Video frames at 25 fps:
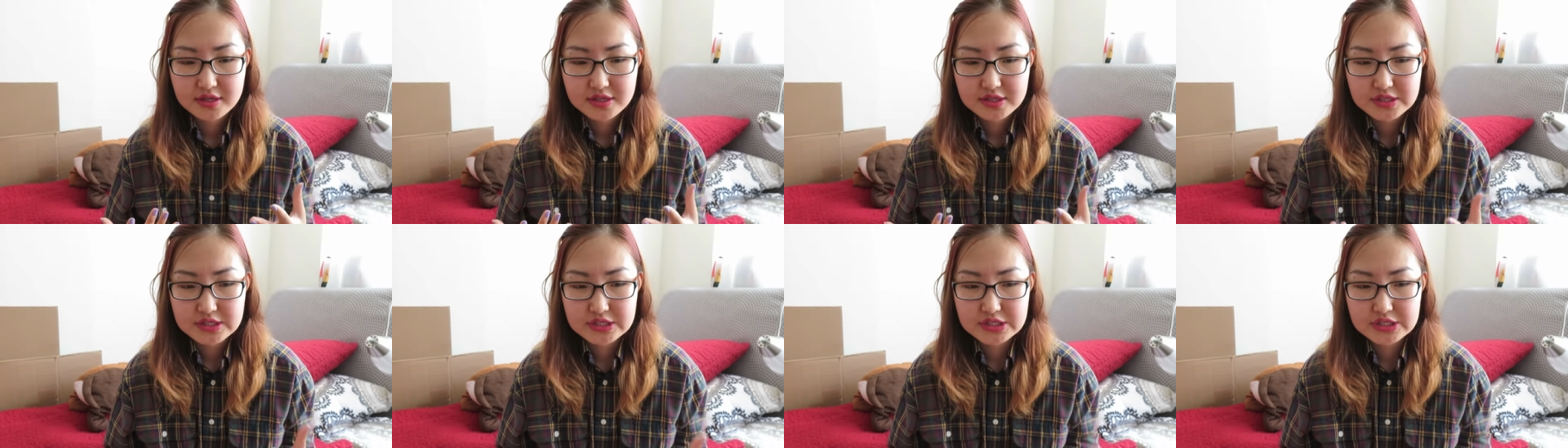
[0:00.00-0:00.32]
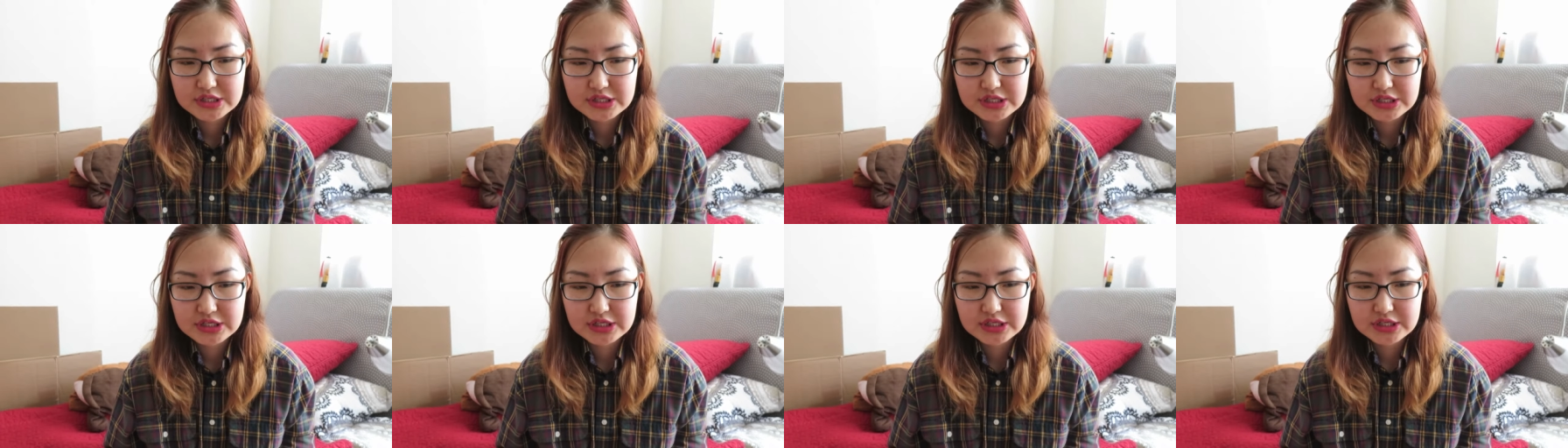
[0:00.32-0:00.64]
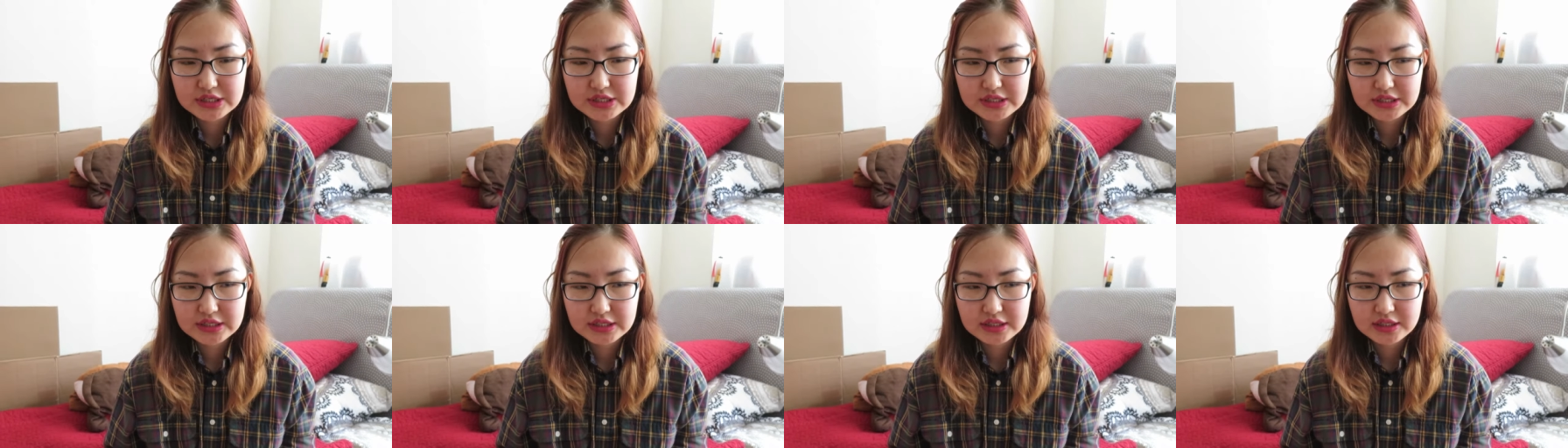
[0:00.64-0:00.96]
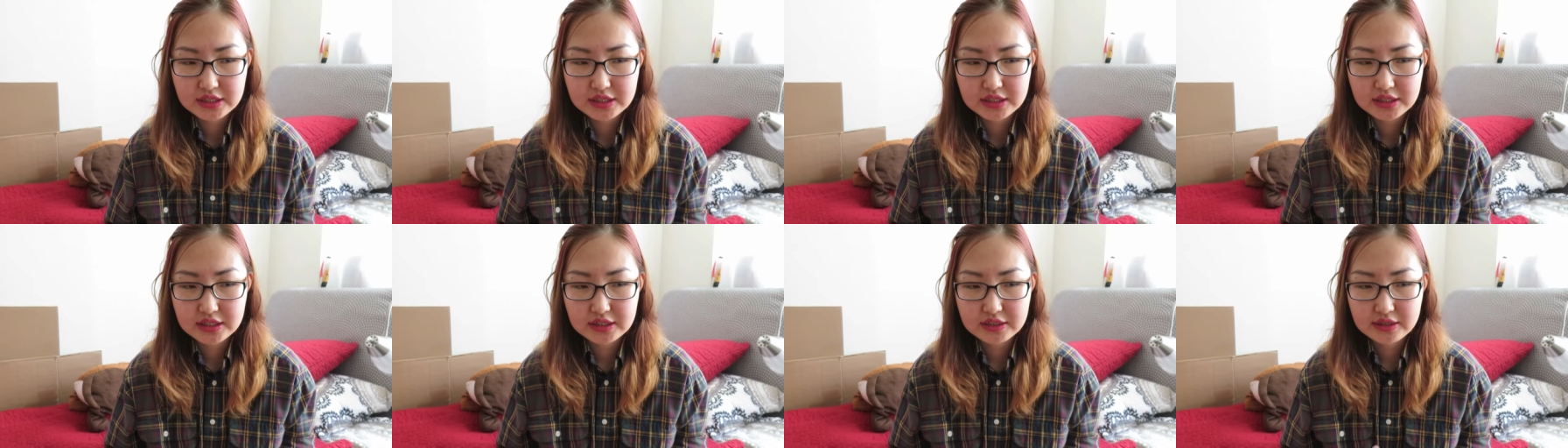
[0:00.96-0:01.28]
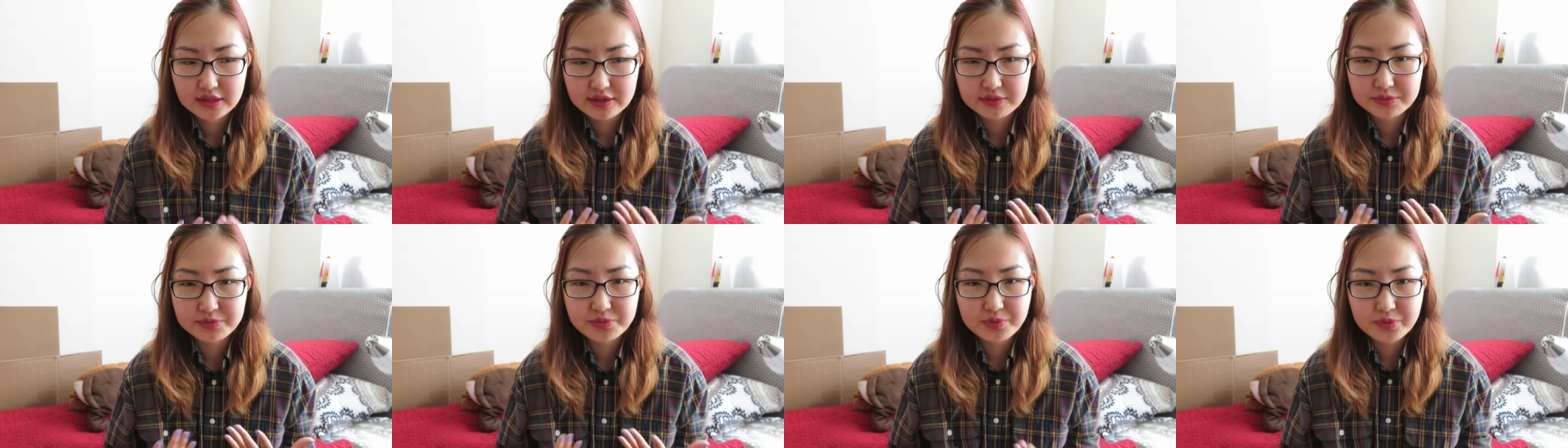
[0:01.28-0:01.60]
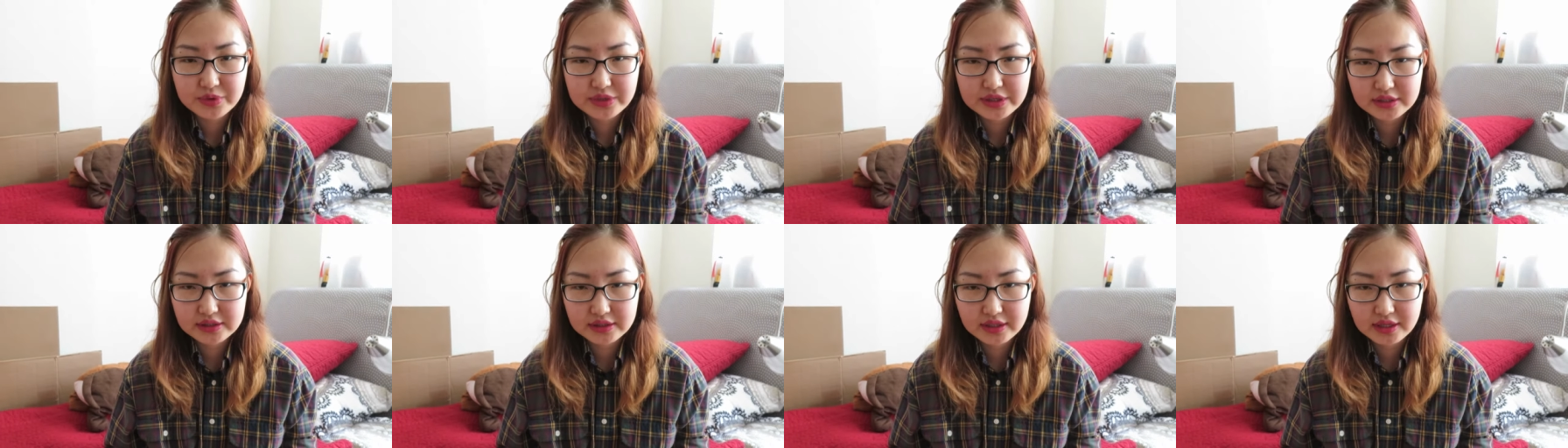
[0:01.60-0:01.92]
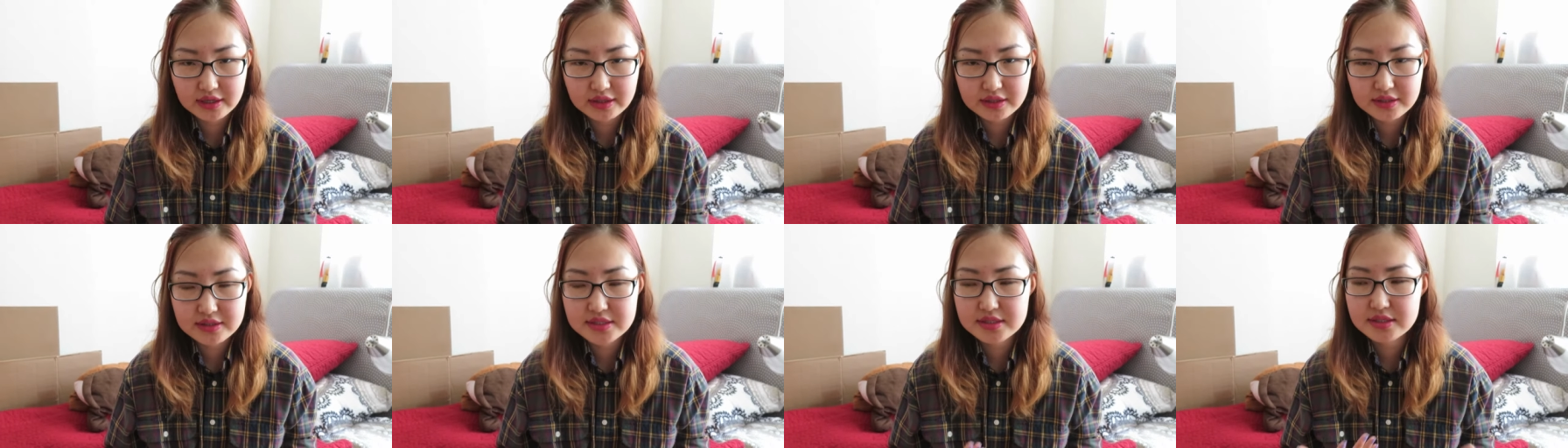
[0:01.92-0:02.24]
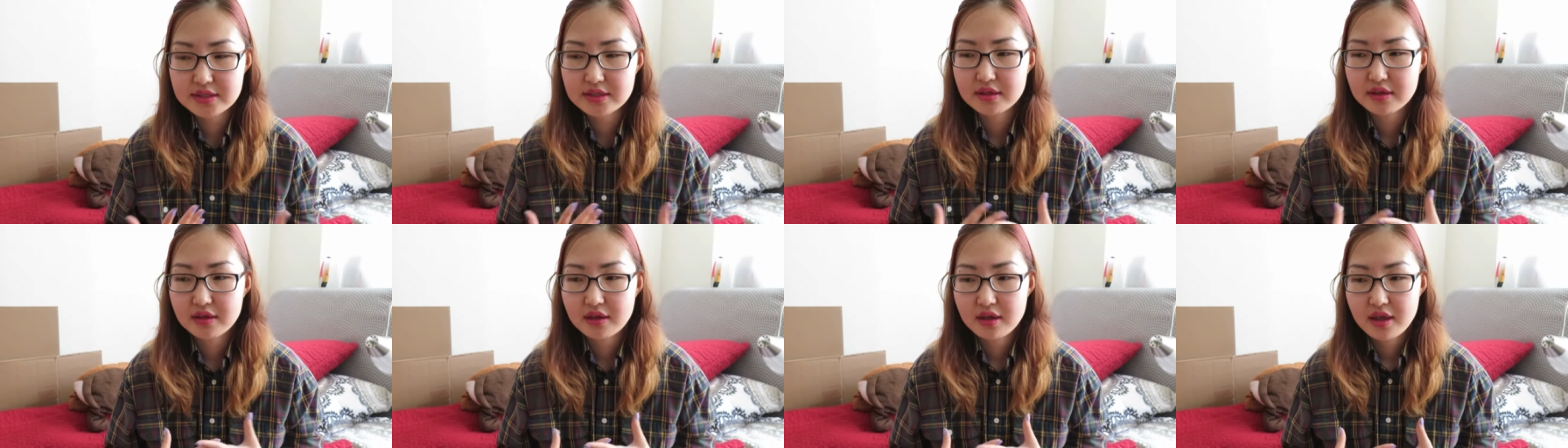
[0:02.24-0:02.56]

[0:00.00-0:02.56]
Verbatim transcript: see and realize